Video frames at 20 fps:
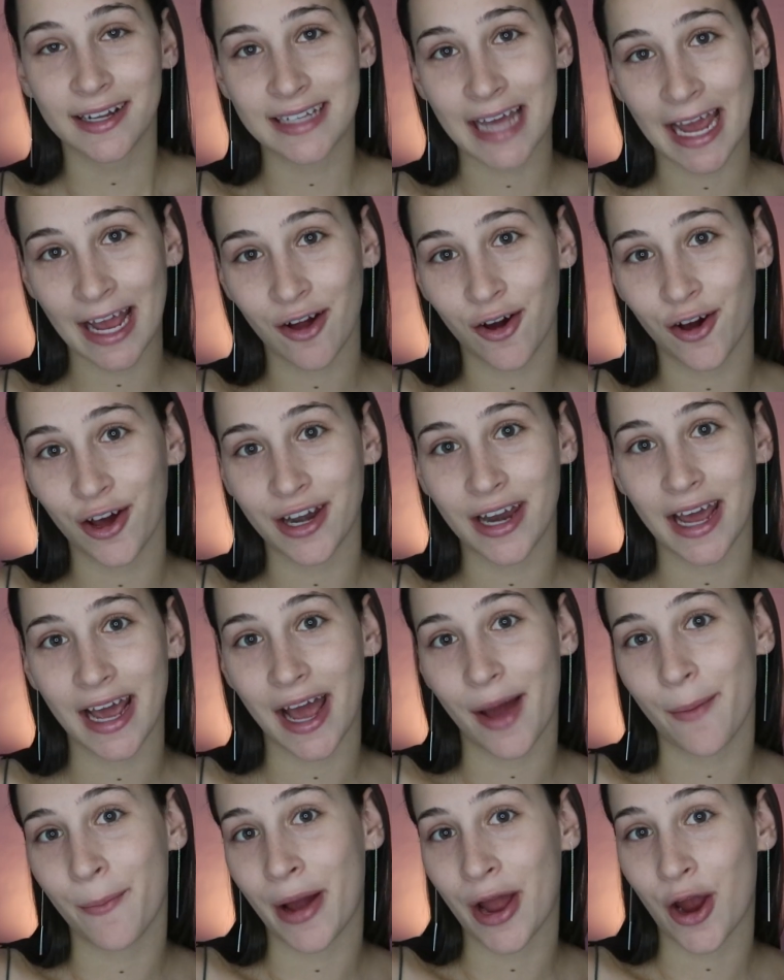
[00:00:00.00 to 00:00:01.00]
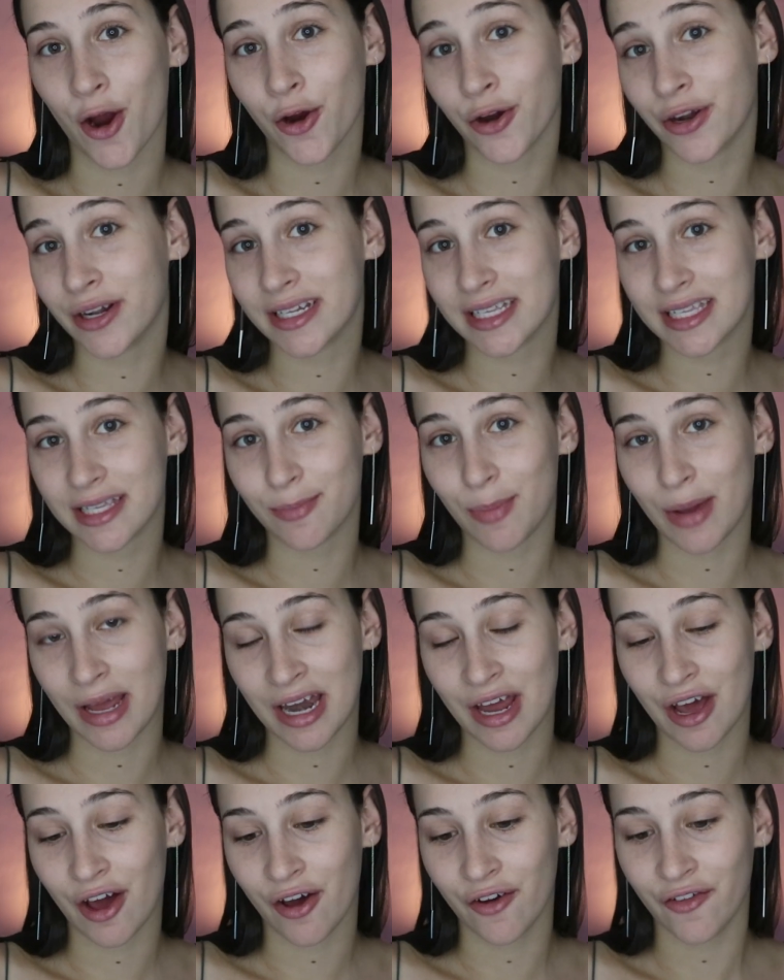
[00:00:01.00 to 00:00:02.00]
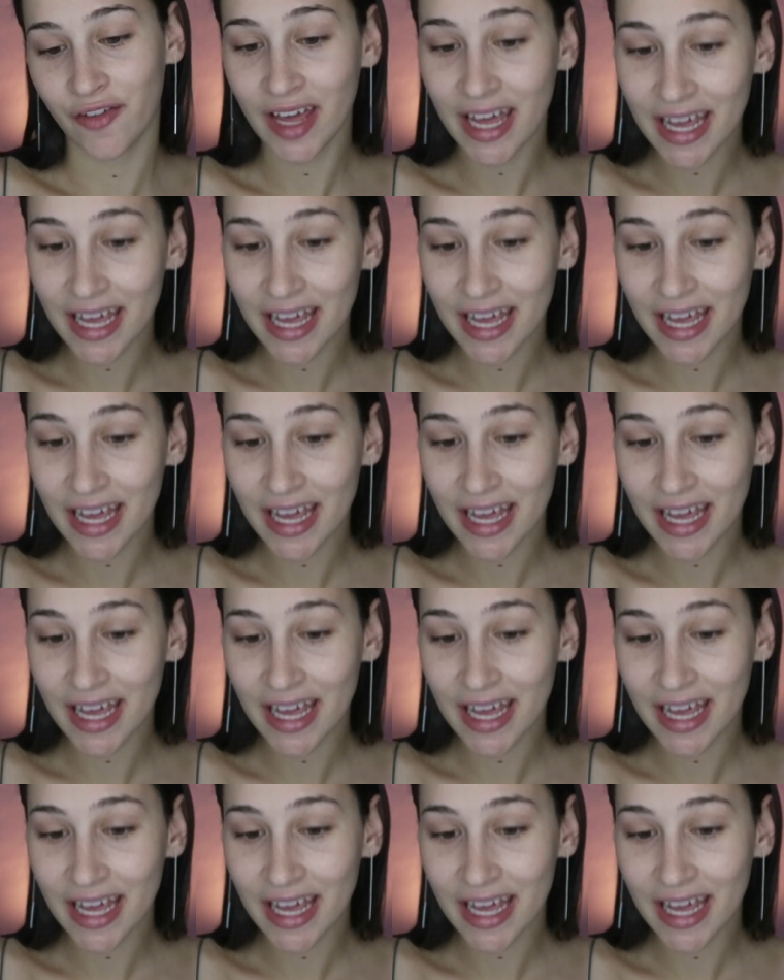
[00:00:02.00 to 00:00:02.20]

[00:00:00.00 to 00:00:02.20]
take on my own spin of